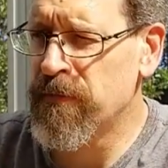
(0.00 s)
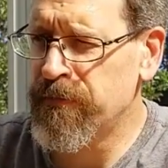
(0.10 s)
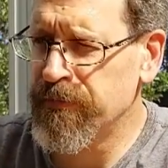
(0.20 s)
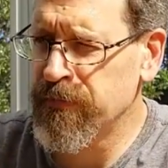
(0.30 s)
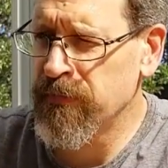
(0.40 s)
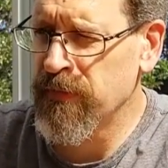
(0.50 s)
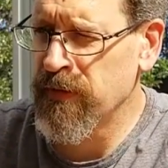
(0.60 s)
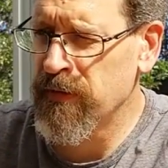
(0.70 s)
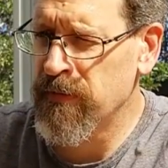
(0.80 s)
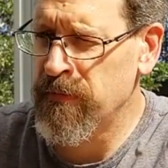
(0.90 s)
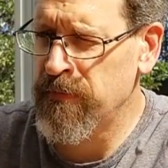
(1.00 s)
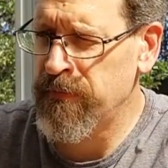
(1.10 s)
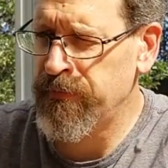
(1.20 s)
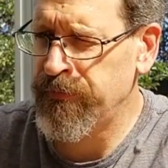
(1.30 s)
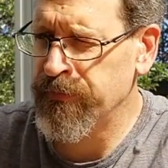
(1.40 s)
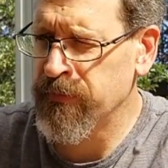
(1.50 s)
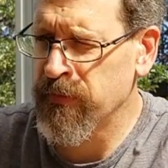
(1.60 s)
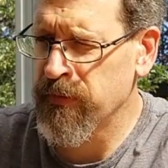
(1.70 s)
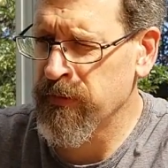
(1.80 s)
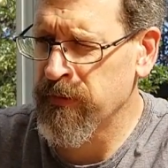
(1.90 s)

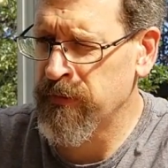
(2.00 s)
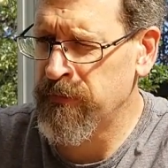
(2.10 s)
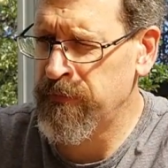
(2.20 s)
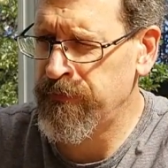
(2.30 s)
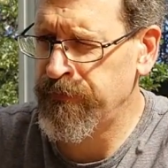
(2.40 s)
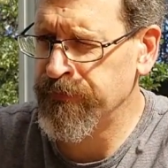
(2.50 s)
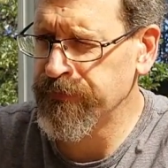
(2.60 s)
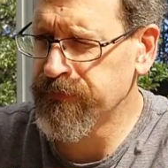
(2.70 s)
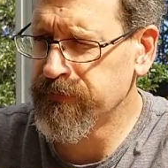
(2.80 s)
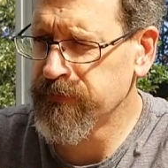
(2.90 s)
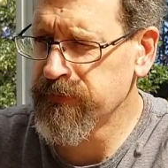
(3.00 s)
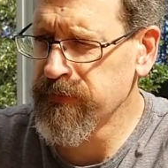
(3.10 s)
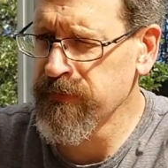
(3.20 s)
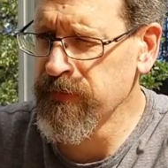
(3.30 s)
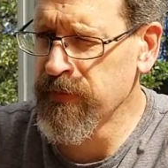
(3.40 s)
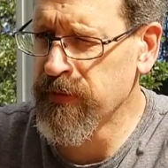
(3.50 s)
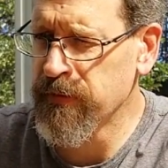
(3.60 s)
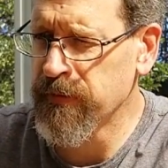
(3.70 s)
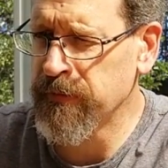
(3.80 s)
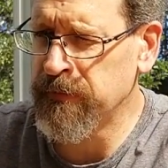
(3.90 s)

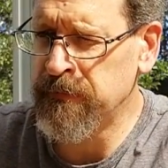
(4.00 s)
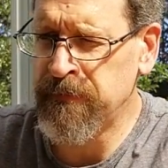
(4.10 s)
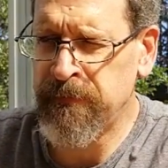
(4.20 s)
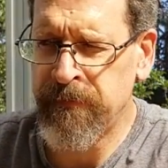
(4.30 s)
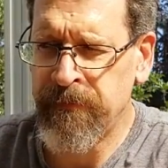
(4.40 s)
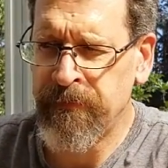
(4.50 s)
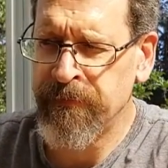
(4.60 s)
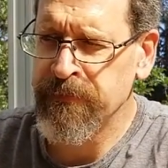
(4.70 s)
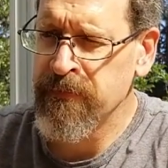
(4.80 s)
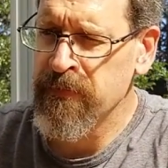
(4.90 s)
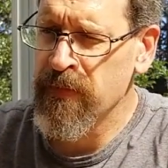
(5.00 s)
[no speech]